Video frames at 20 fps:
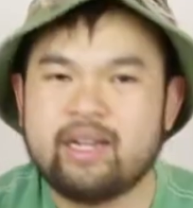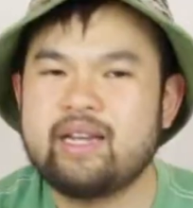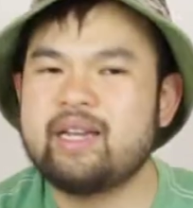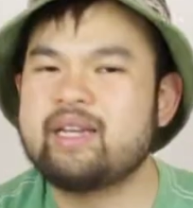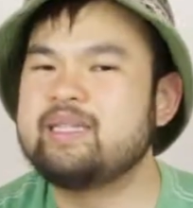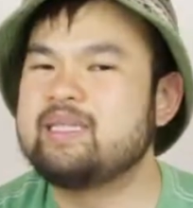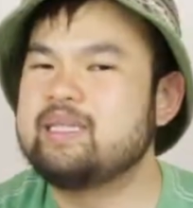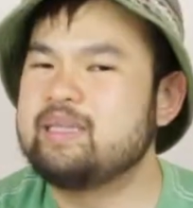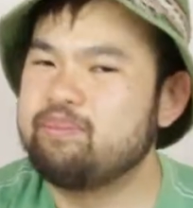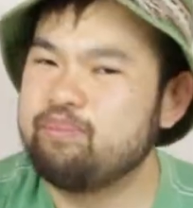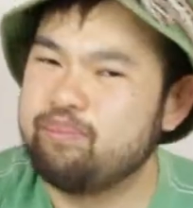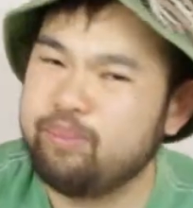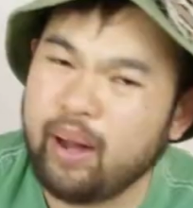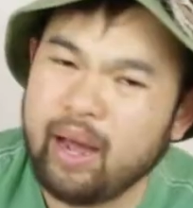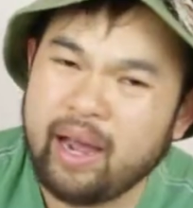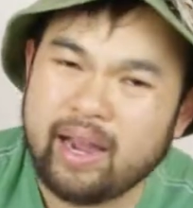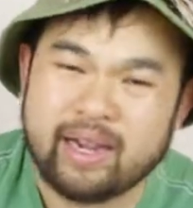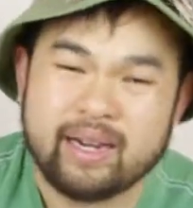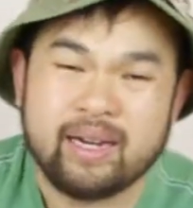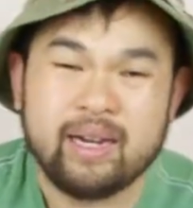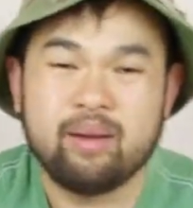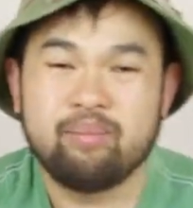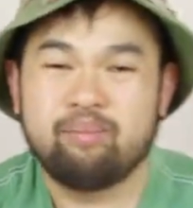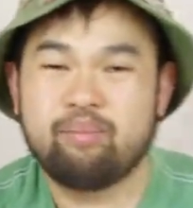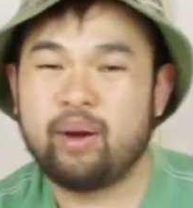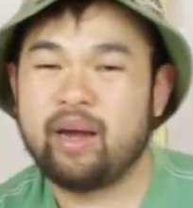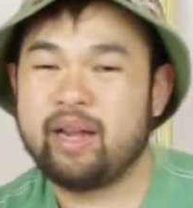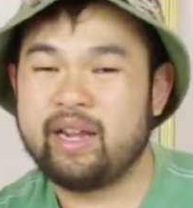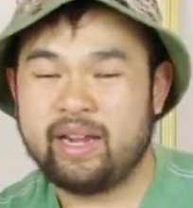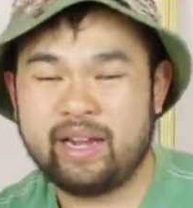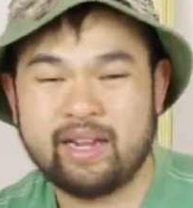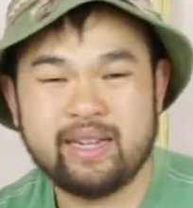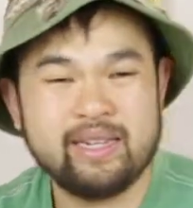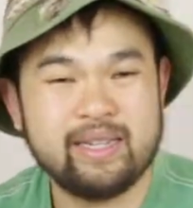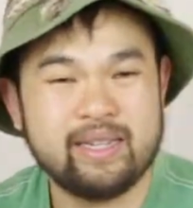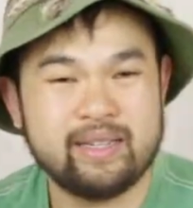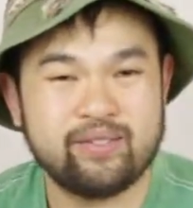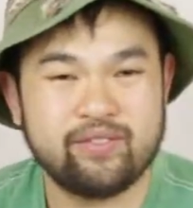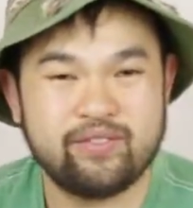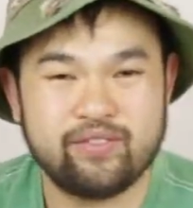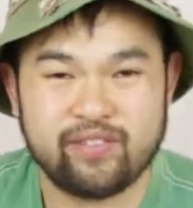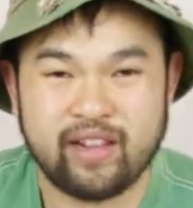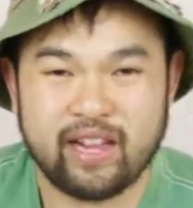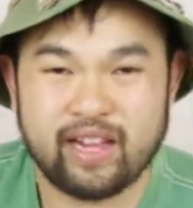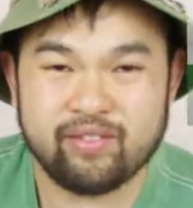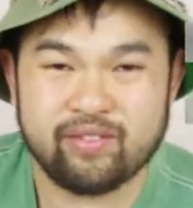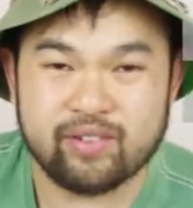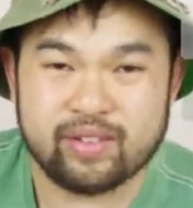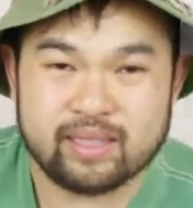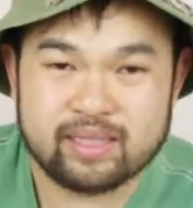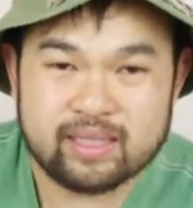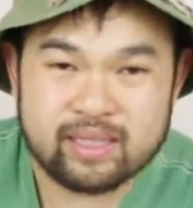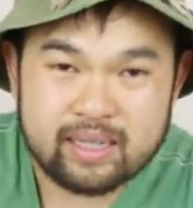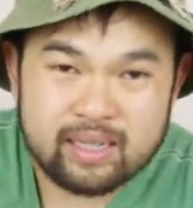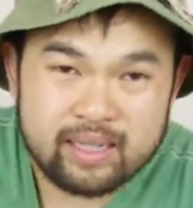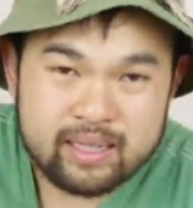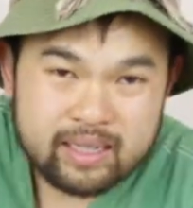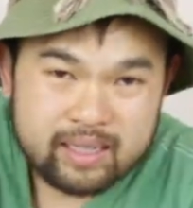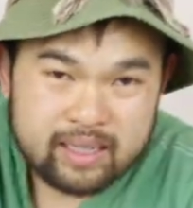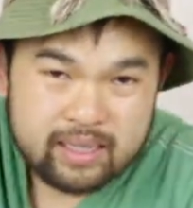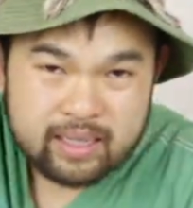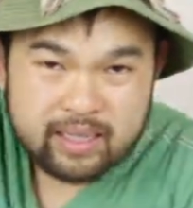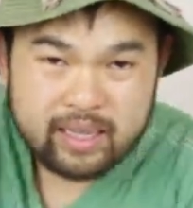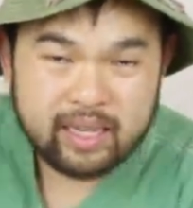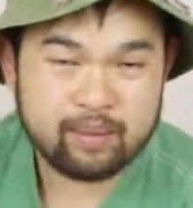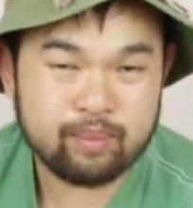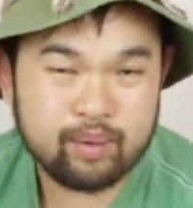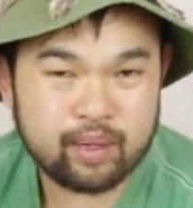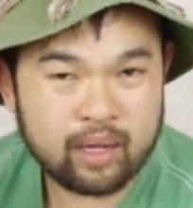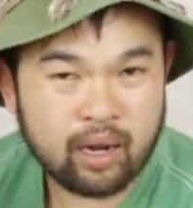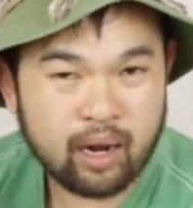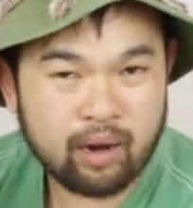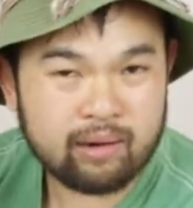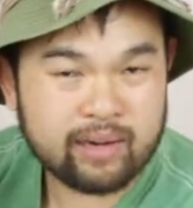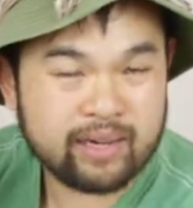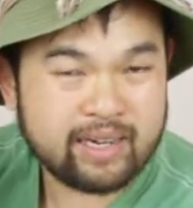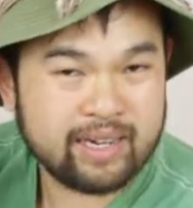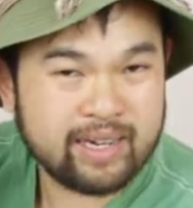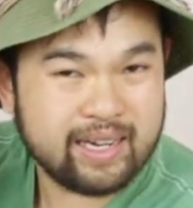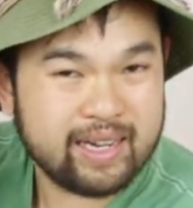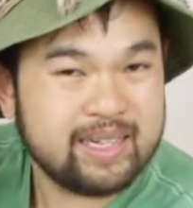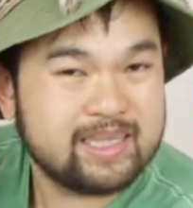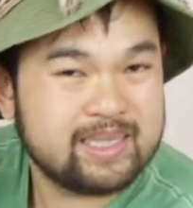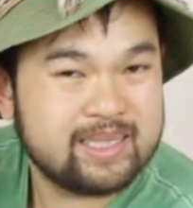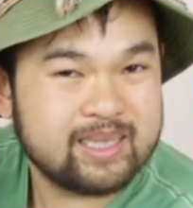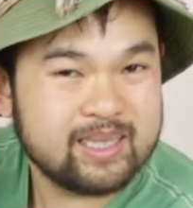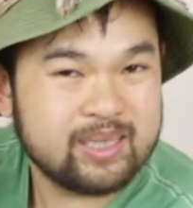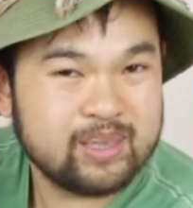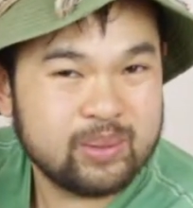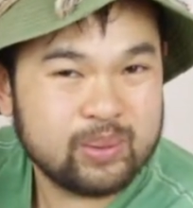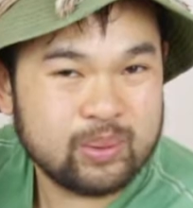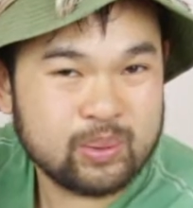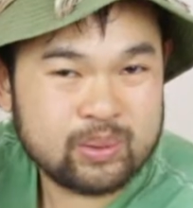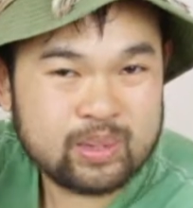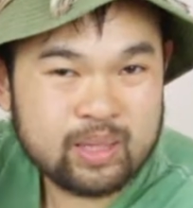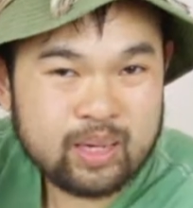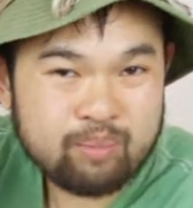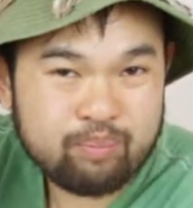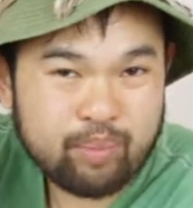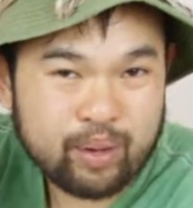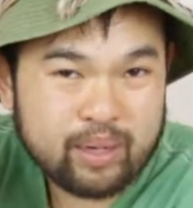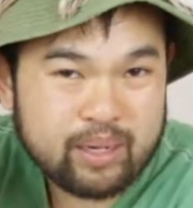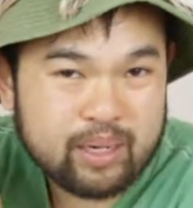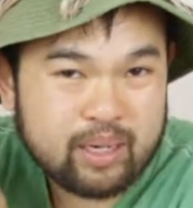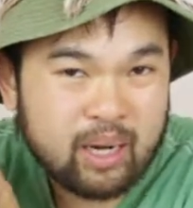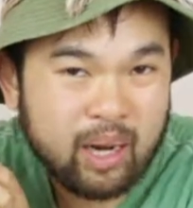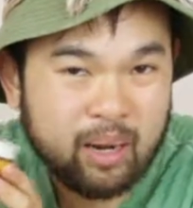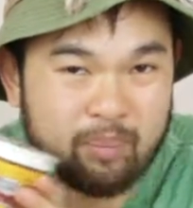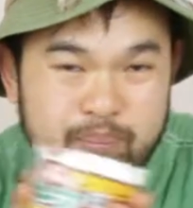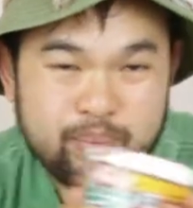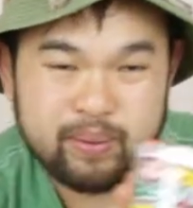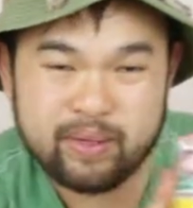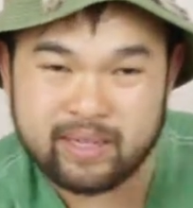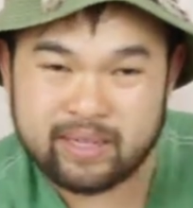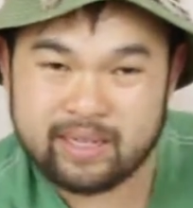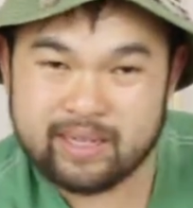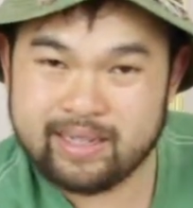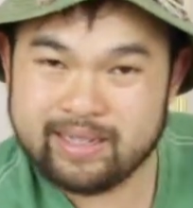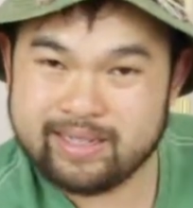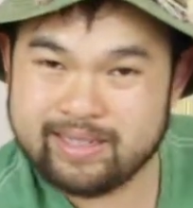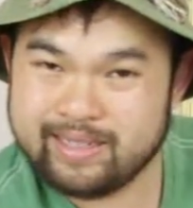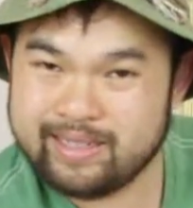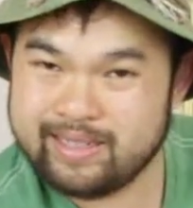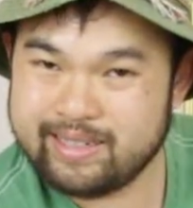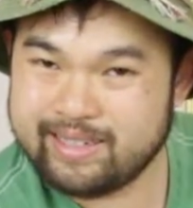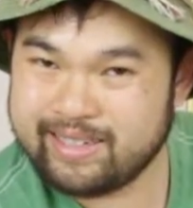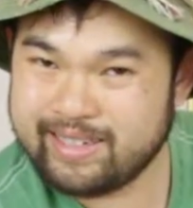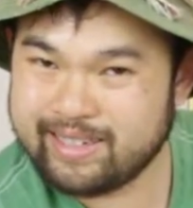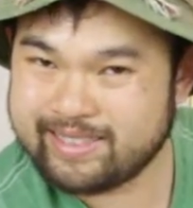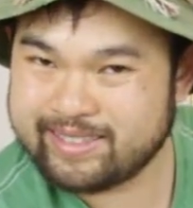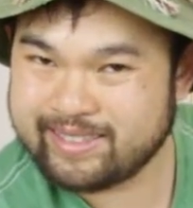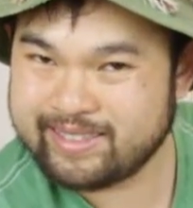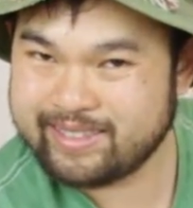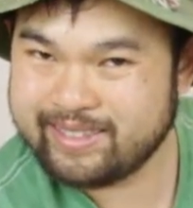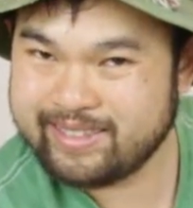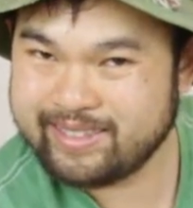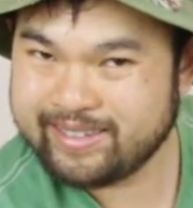Inspired by Indian flavors, Keema curry instant noodles by the company Nissin.